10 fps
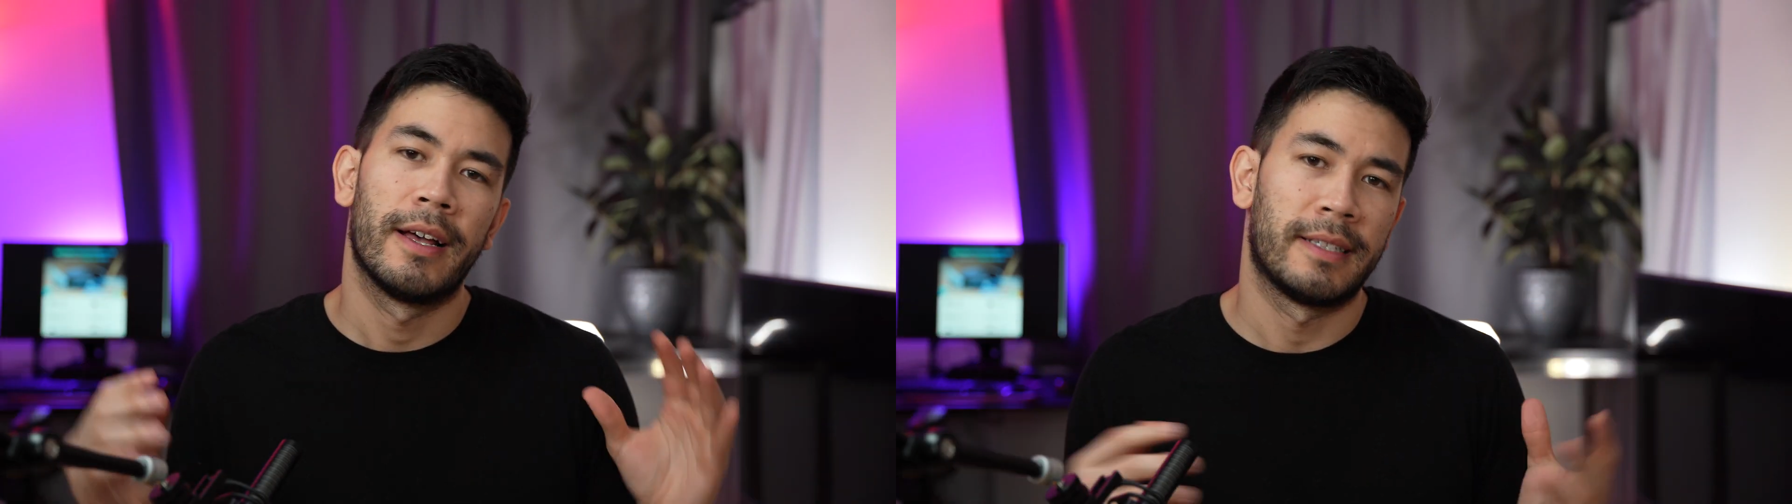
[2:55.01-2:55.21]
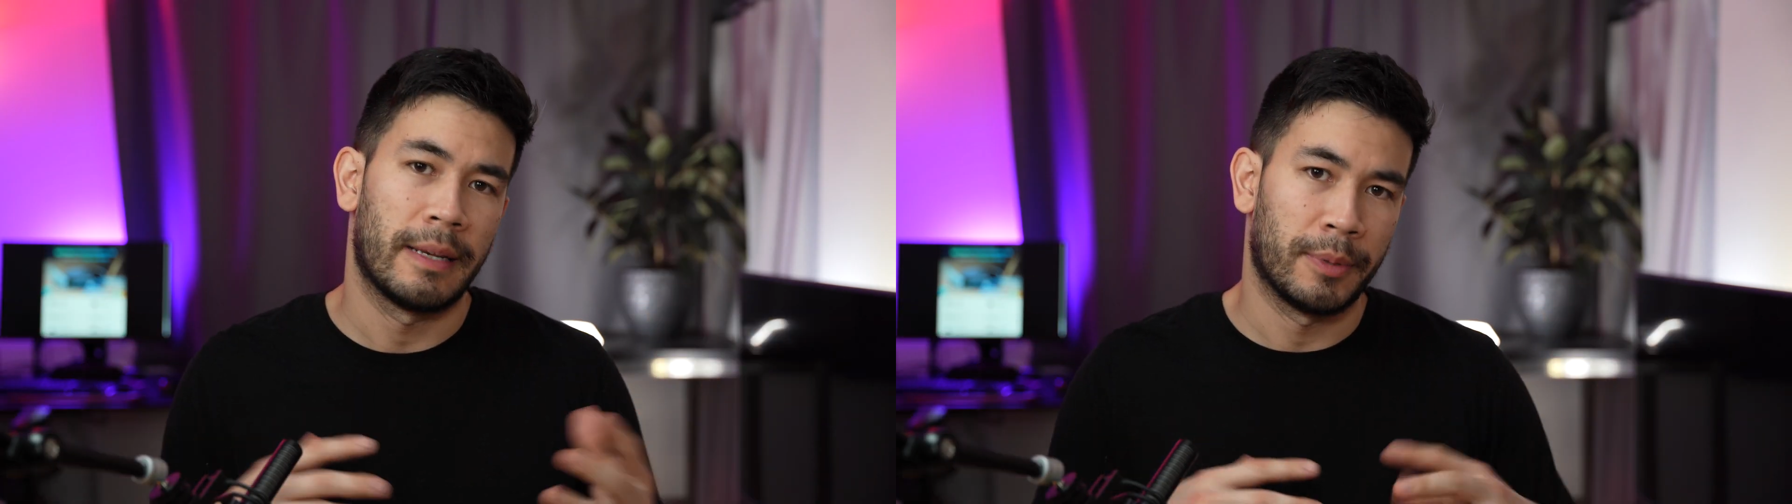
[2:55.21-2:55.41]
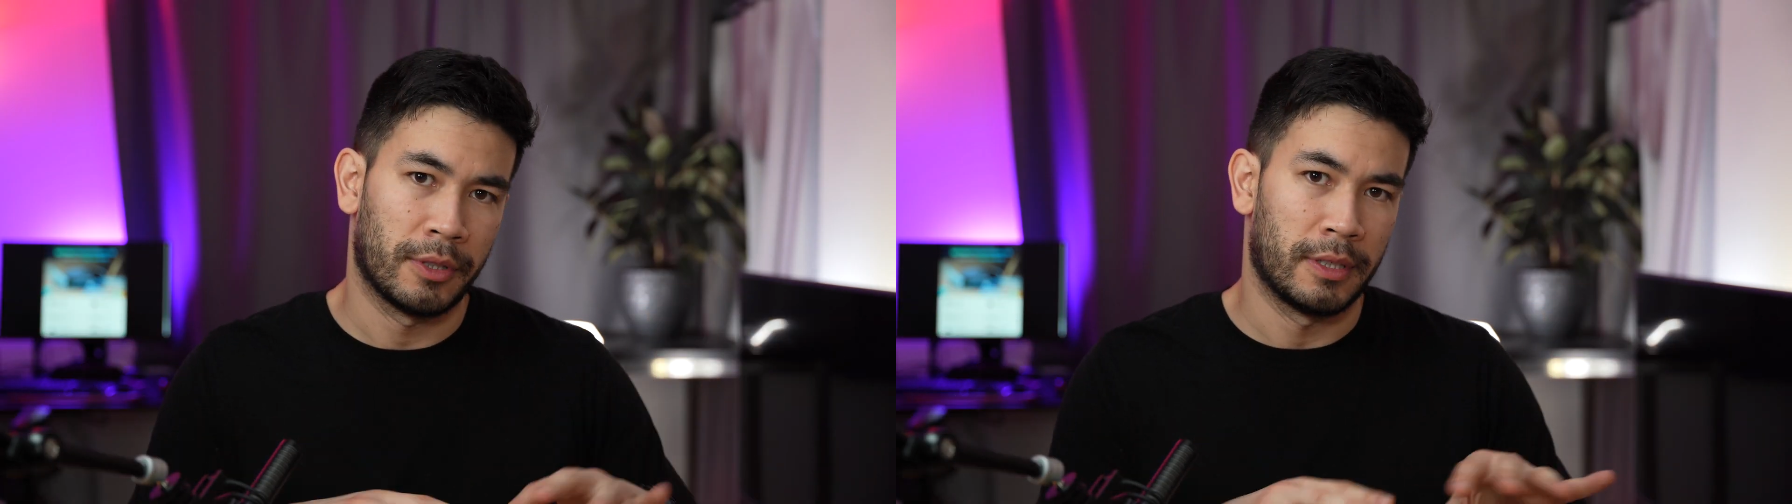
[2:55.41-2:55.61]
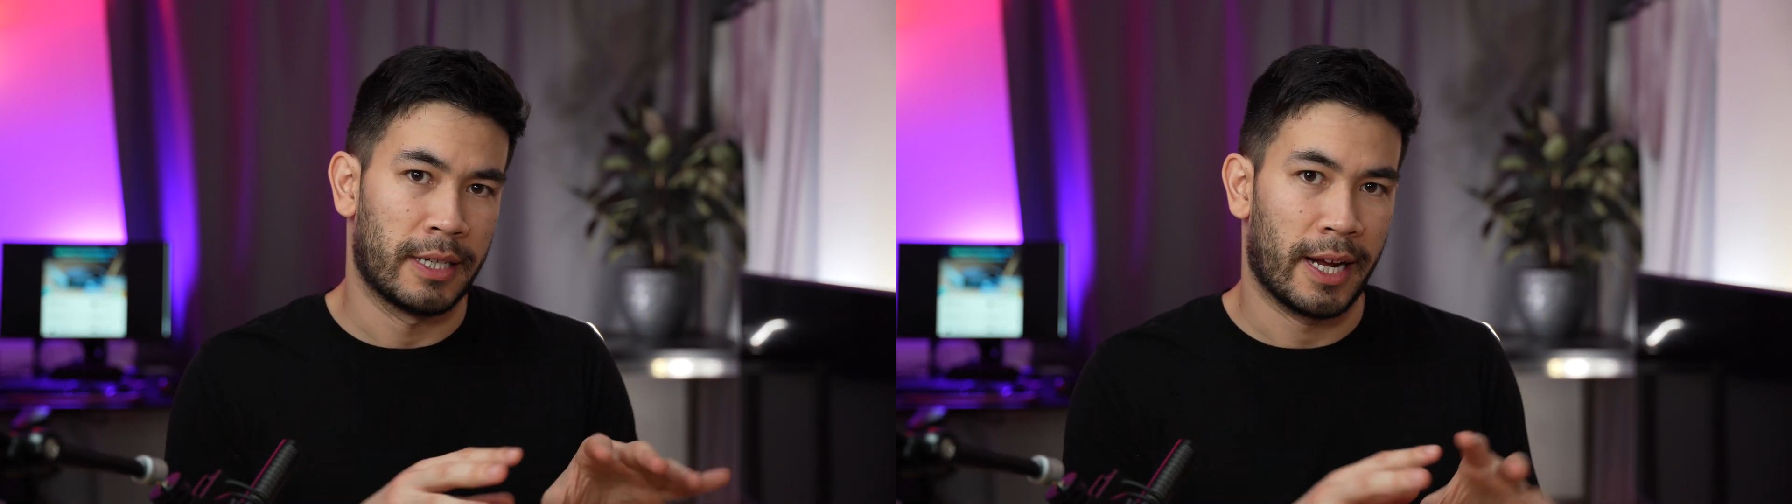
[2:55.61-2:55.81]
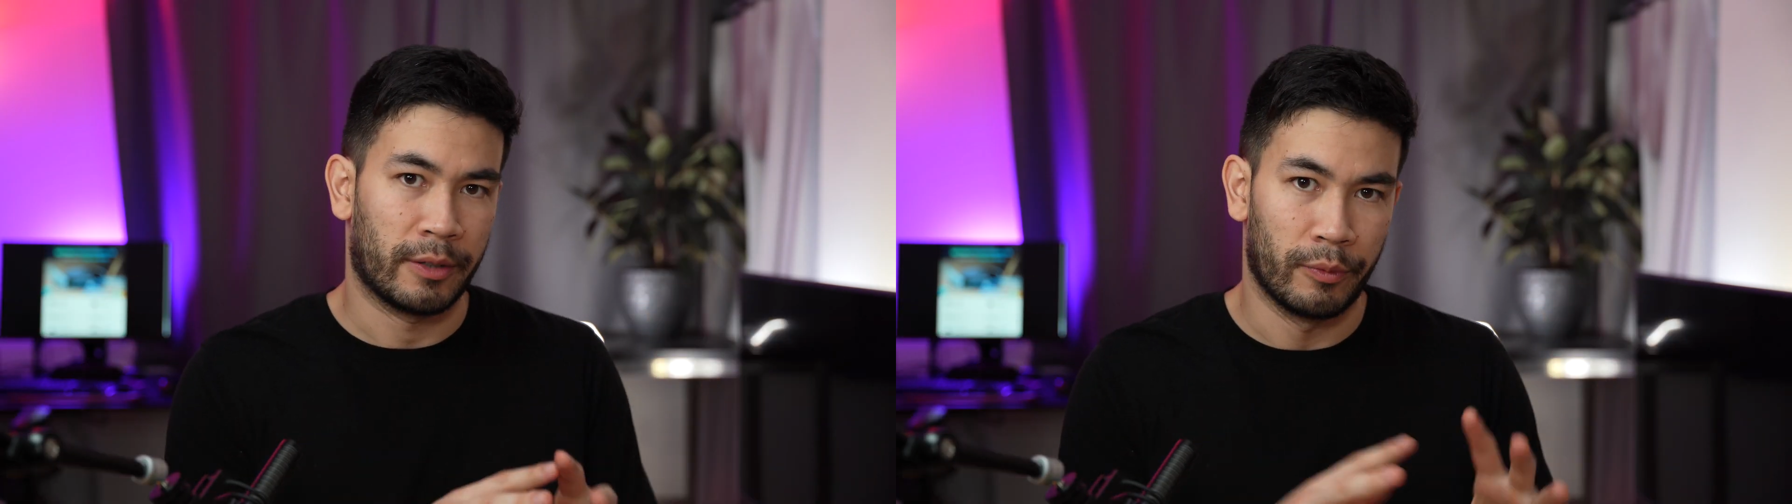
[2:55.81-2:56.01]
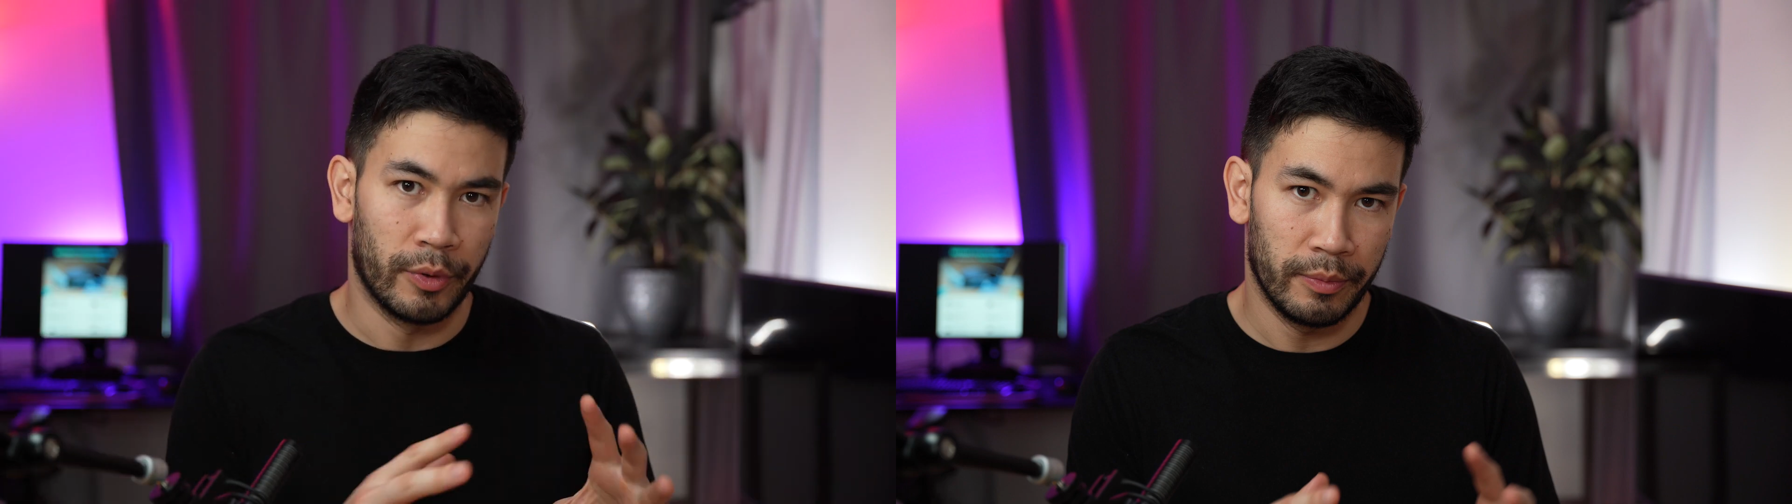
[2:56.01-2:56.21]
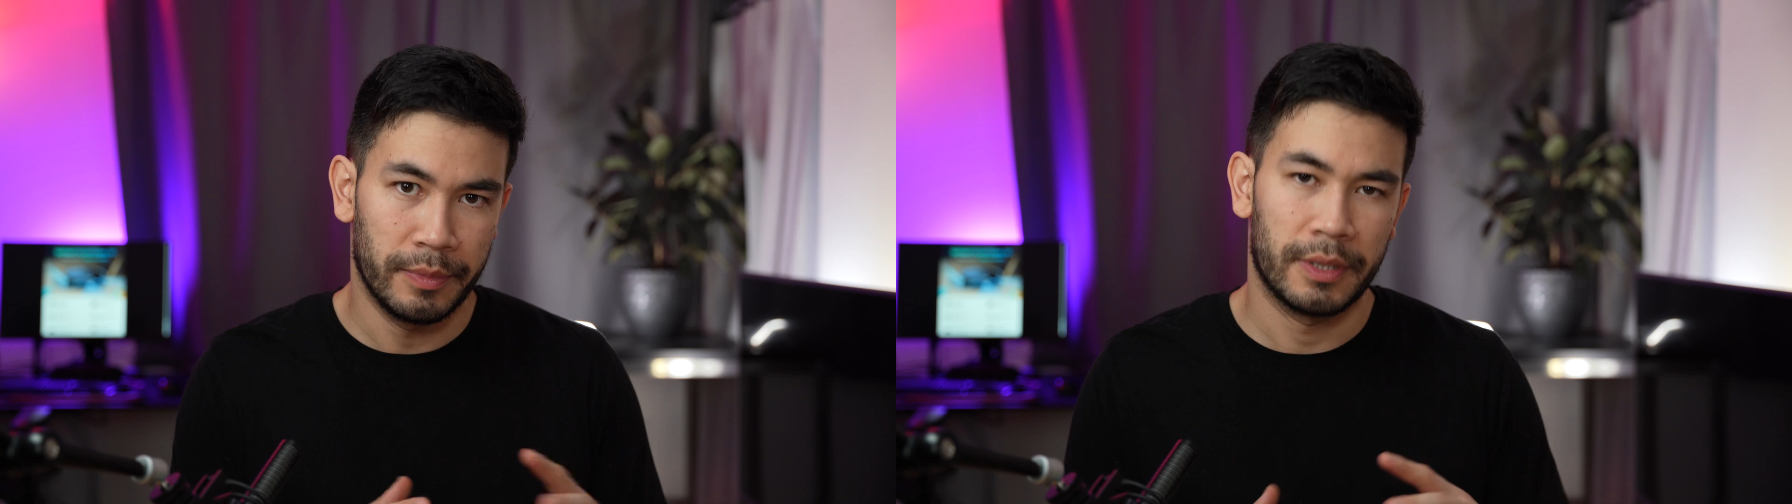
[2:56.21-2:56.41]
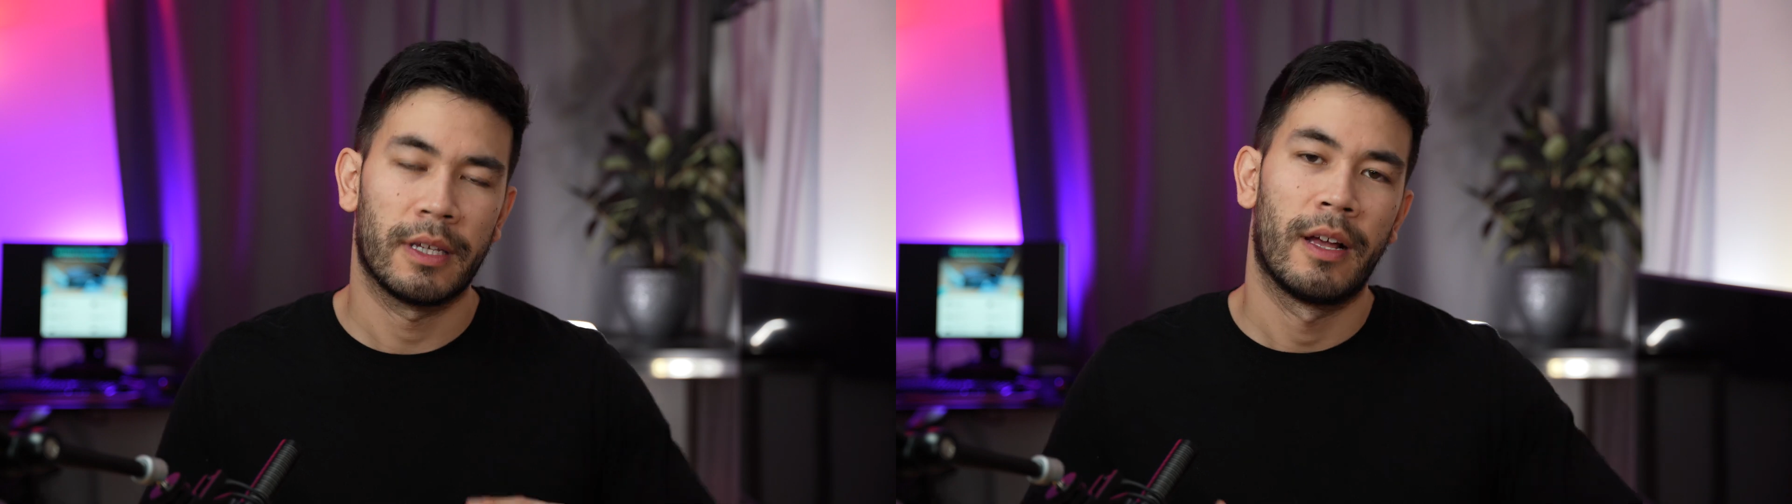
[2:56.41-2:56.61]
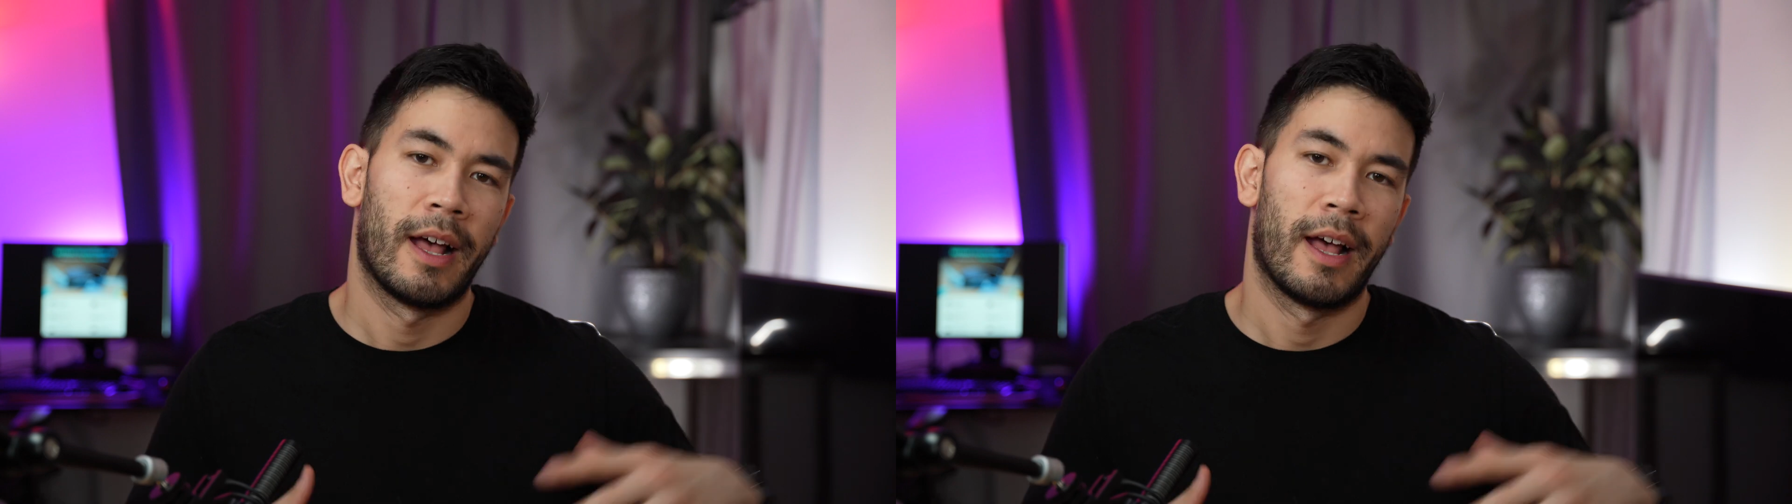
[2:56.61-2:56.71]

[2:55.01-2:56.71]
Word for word: It's able to detect rooms